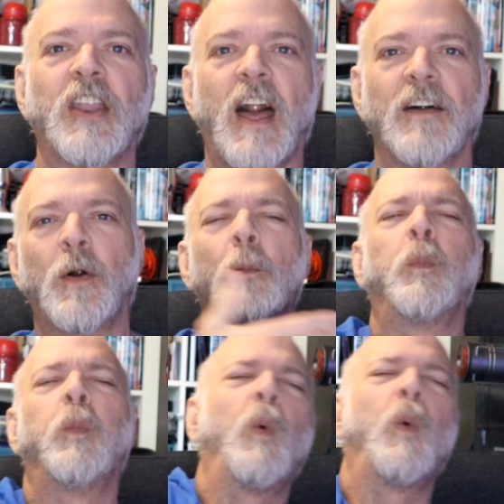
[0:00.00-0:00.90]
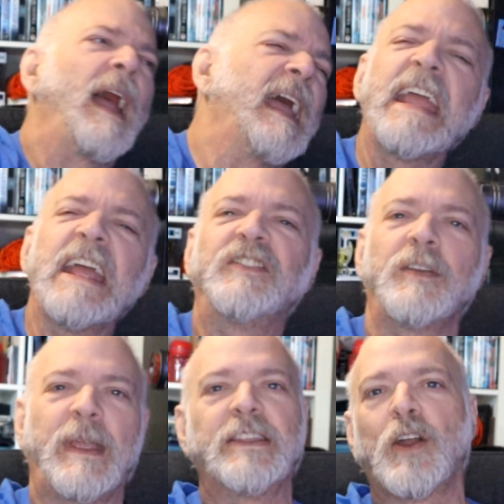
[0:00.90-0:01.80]
off. What hits him
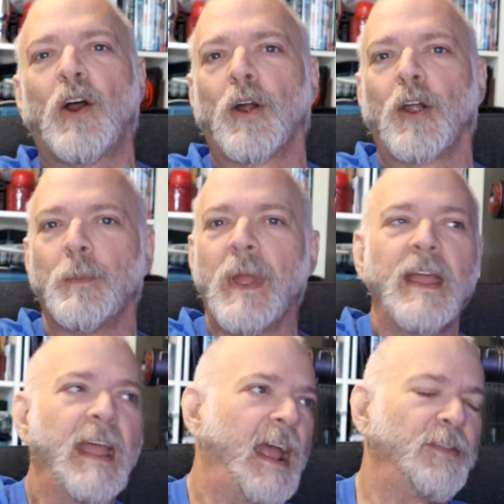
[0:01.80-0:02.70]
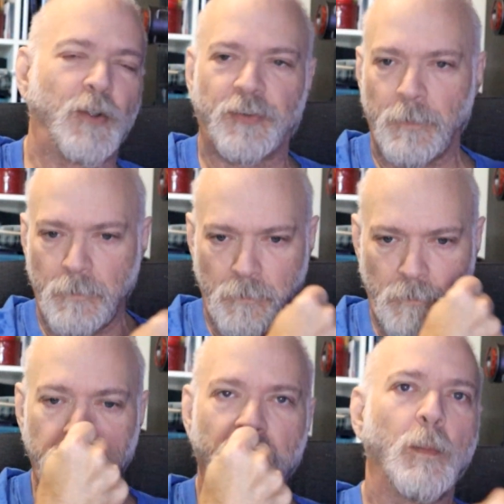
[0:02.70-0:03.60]
in the arm, and there's
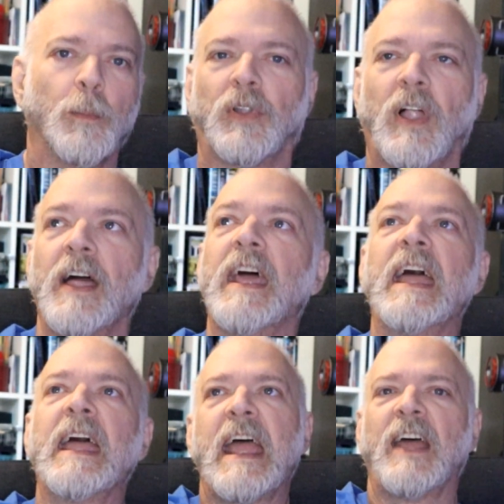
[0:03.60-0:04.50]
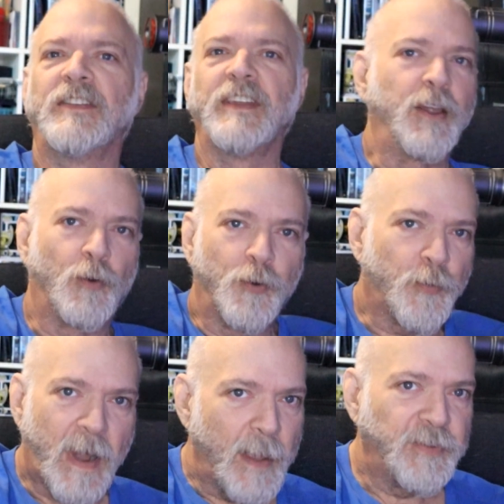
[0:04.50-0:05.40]
blood, and the hero
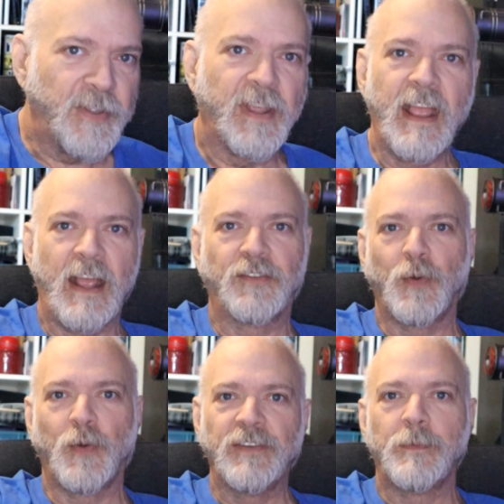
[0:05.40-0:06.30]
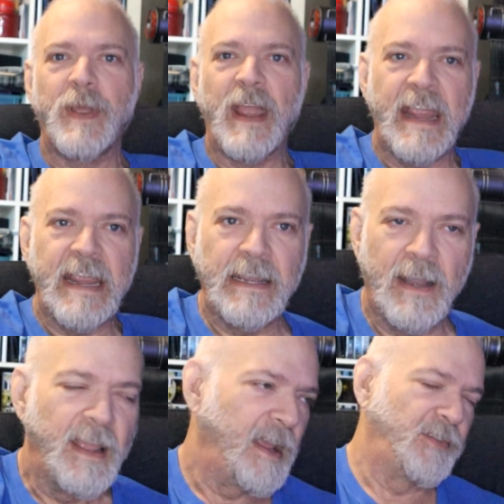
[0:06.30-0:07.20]
grabs it as though he's in pain
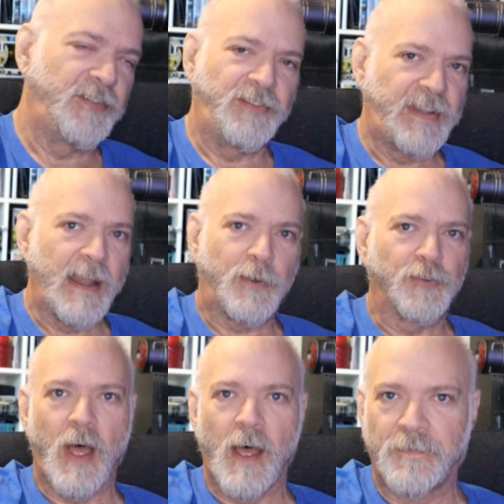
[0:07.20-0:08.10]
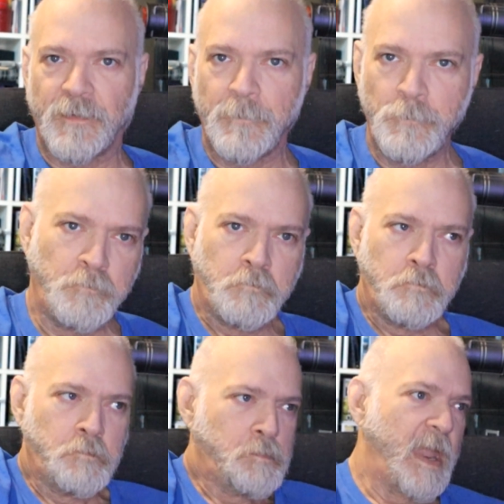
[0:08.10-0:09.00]
and staggers off.
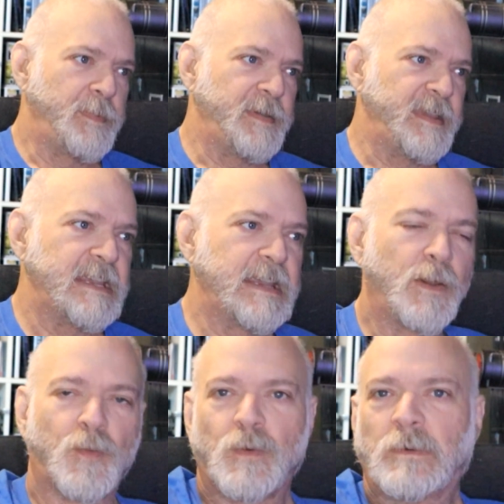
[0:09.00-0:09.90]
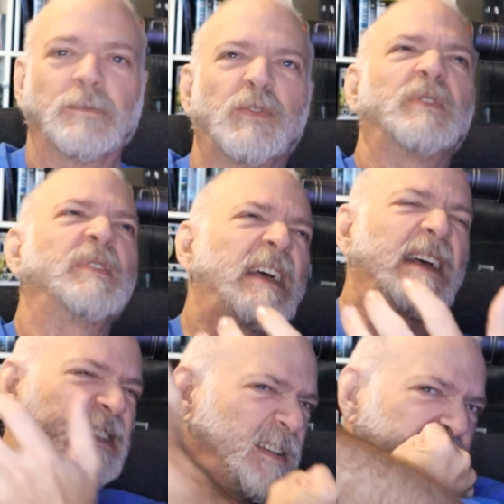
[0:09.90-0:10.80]
Maybe he
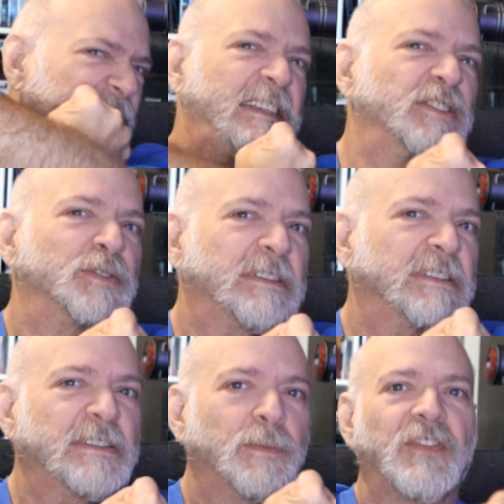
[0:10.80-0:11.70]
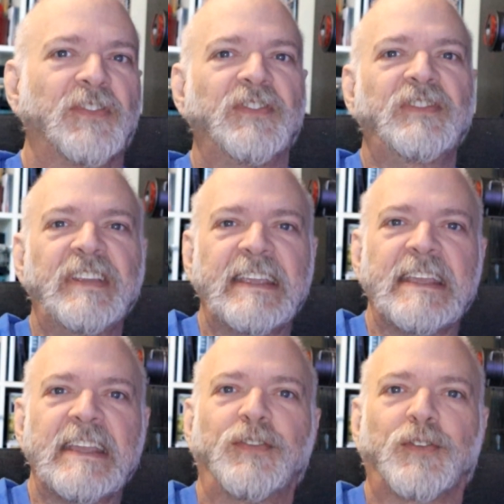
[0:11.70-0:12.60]
ties a bandage around it with his
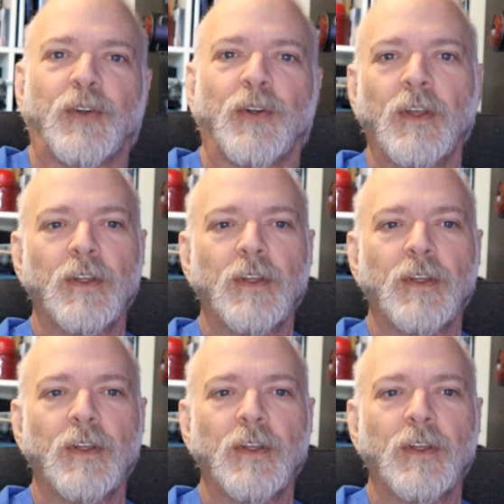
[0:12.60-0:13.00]
teeth, or